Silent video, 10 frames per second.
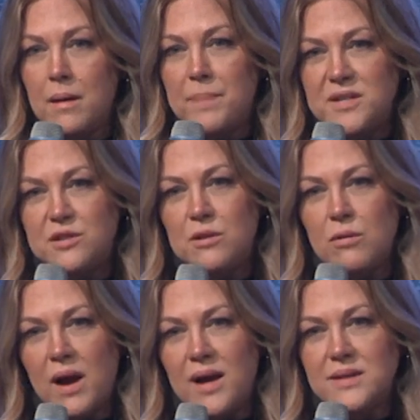But do you
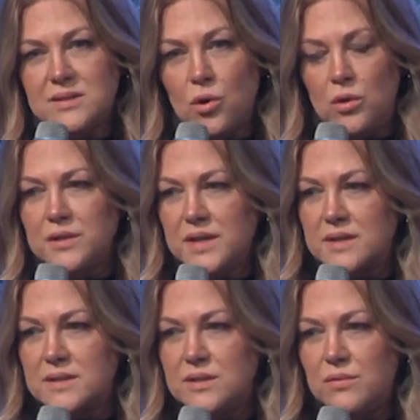know God told
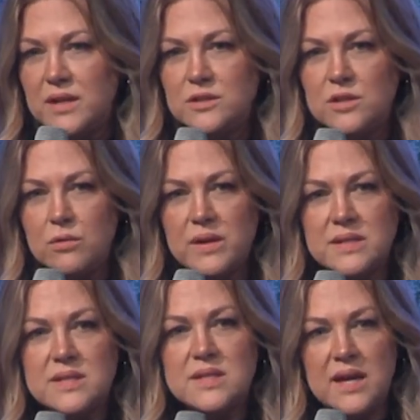us? You
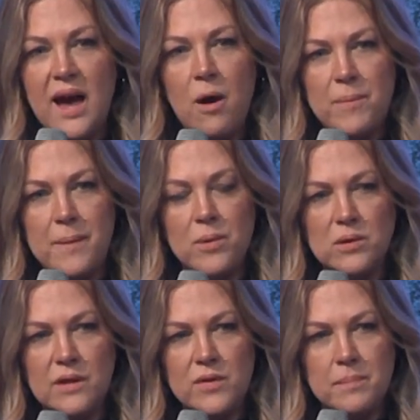can see how people
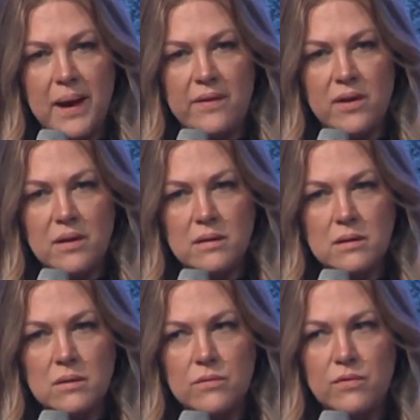are living by the
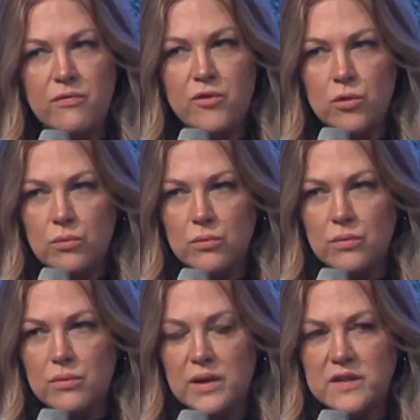fruit
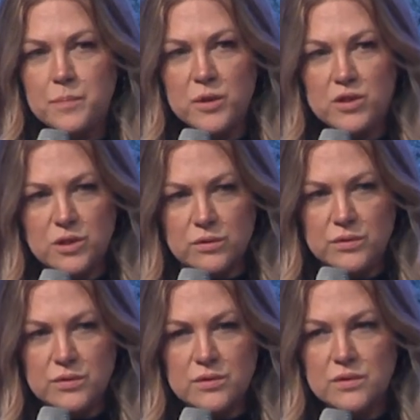that's
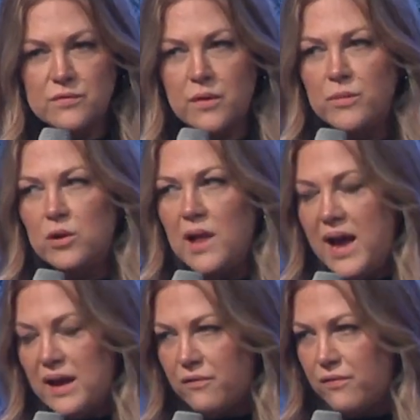produced from their
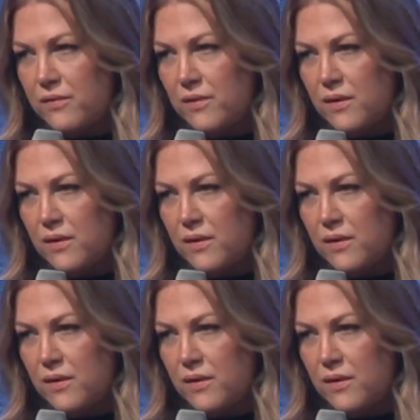life.